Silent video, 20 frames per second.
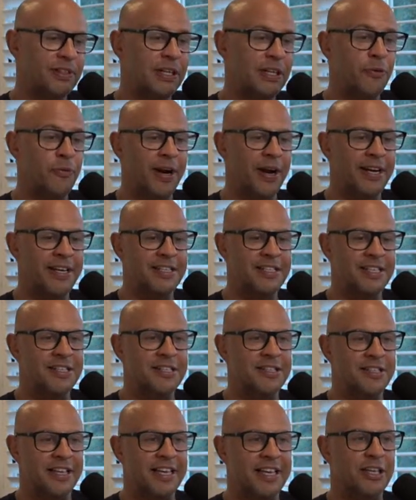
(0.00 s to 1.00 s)
And Randy
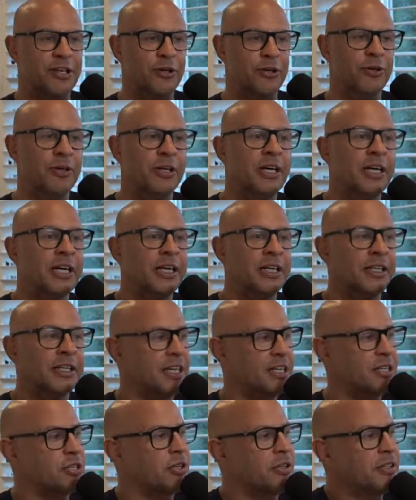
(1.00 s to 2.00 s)
says, "Thank you."
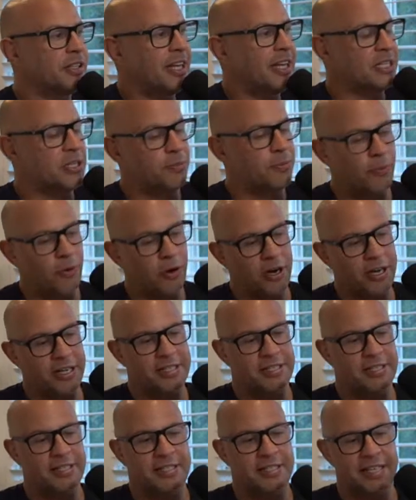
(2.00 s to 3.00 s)
Yeah, so that's my
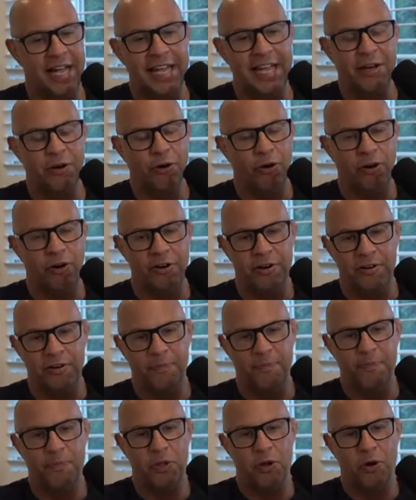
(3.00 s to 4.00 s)
take on
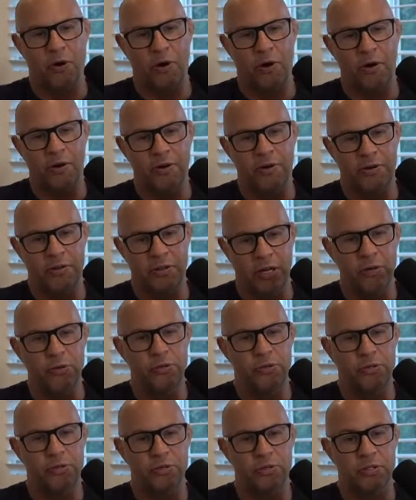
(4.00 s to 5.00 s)

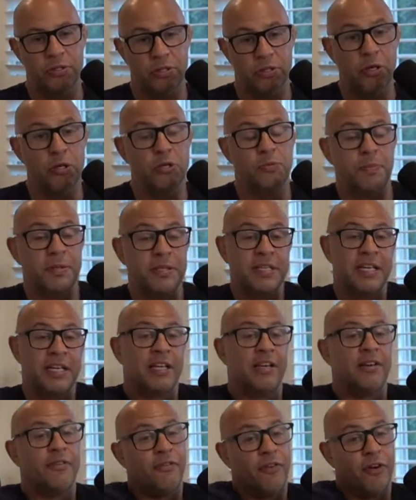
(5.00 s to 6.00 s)
those
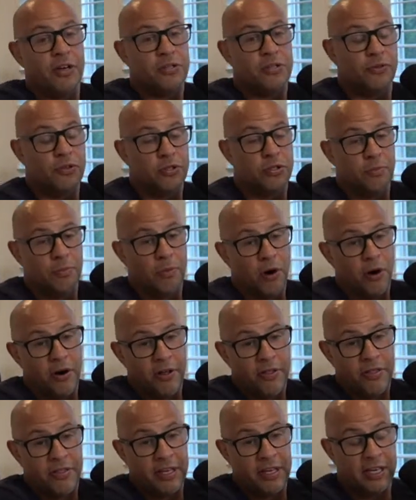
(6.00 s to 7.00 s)
particular fights for tomorrow. And
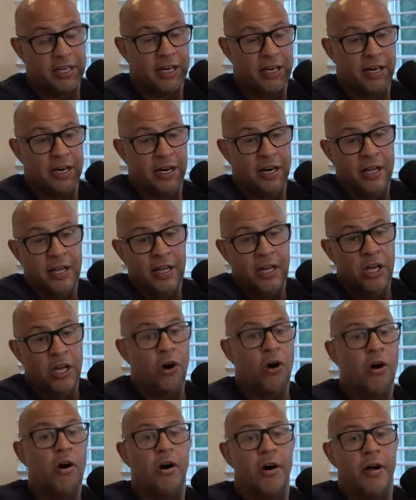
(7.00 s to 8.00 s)
I think,
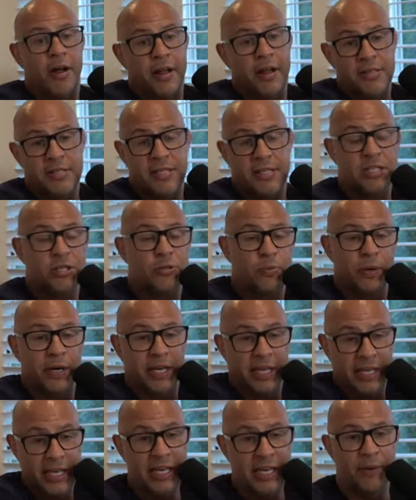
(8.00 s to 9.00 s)
and since we're
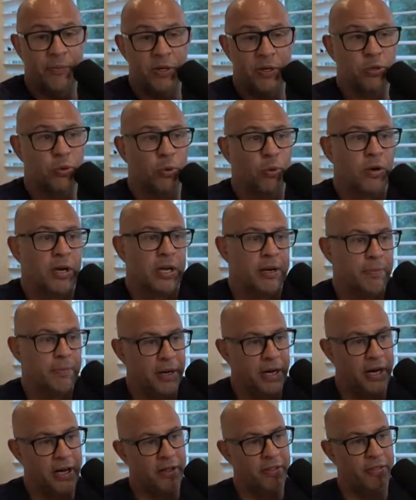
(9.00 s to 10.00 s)
here and we're talking
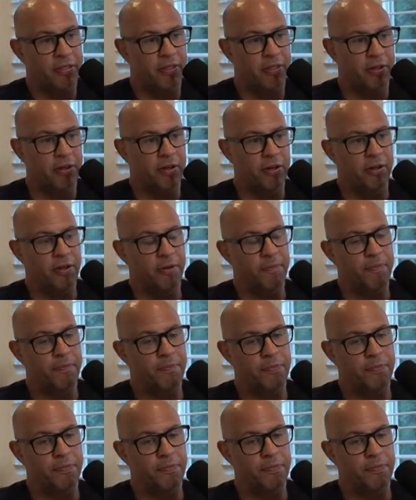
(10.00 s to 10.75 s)
about the